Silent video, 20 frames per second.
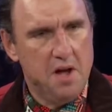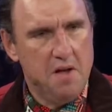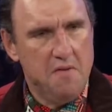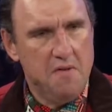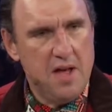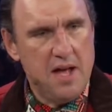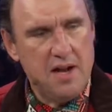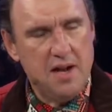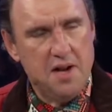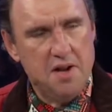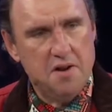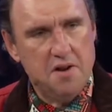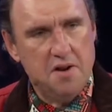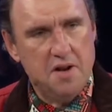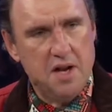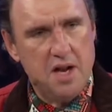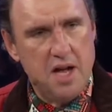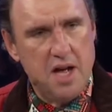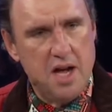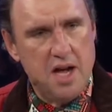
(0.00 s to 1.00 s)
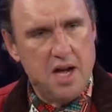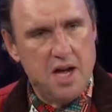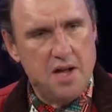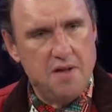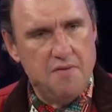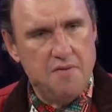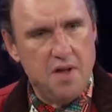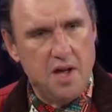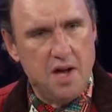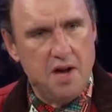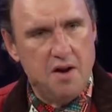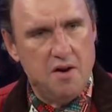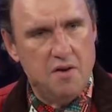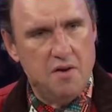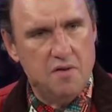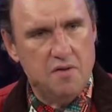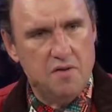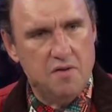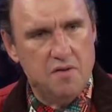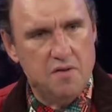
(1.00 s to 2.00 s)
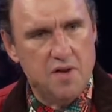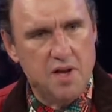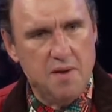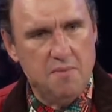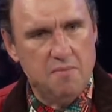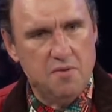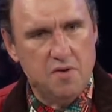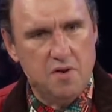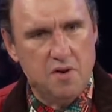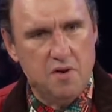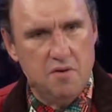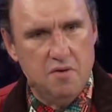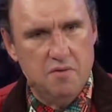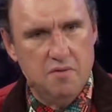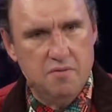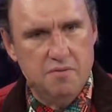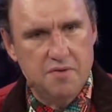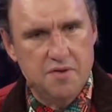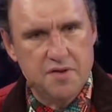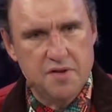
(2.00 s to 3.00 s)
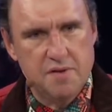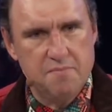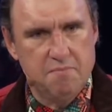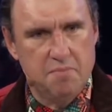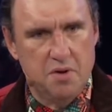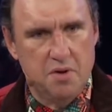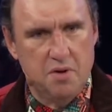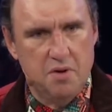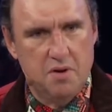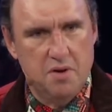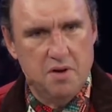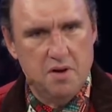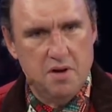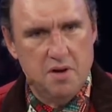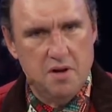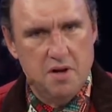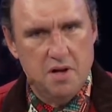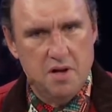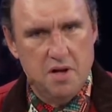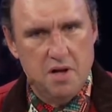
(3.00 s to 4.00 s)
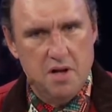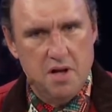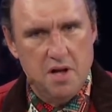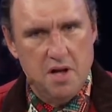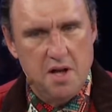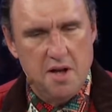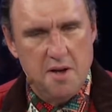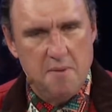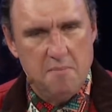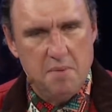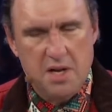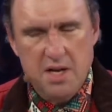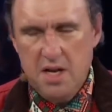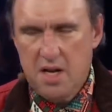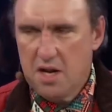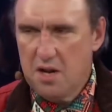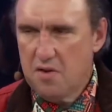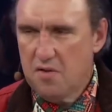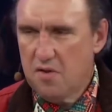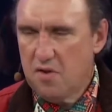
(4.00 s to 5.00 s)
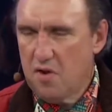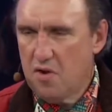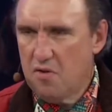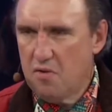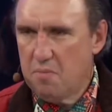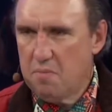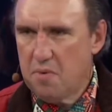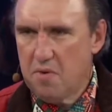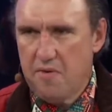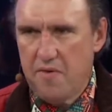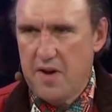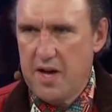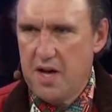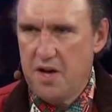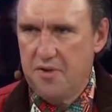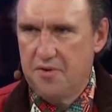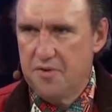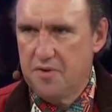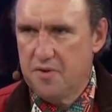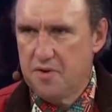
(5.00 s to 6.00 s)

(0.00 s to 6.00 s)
That little line there seems so simple, but yet it's so profound.